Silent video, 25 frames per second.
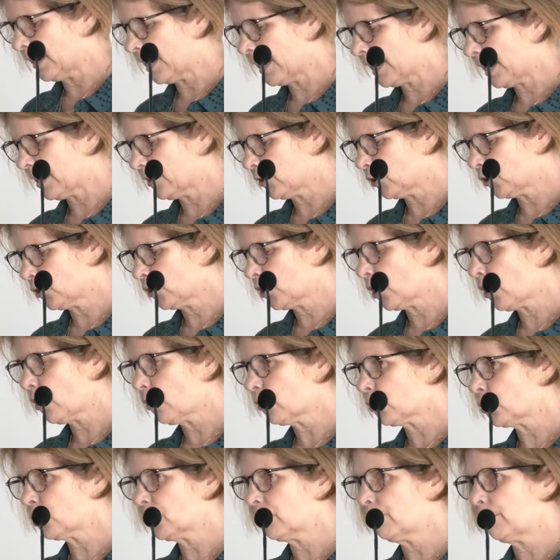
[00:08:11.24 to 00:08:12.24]
has
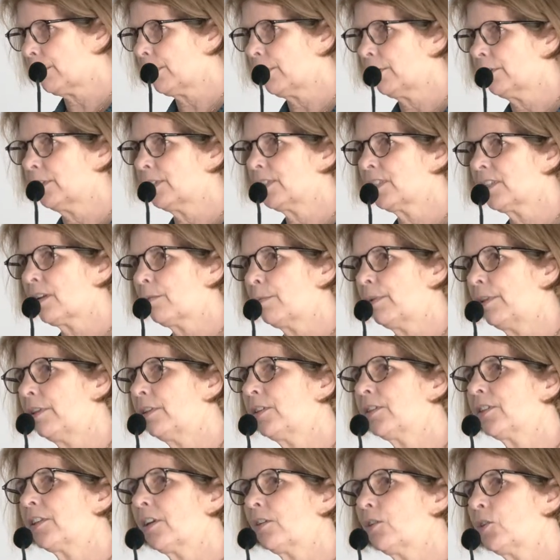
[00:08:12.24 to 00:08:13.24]
touched upon some of the
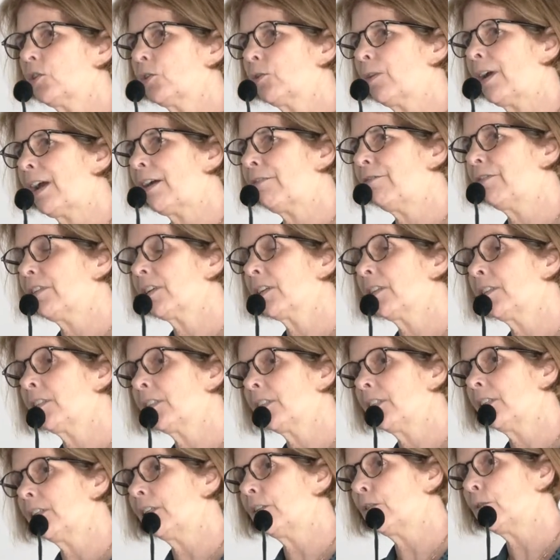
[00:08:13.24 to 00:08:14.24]
social advocacy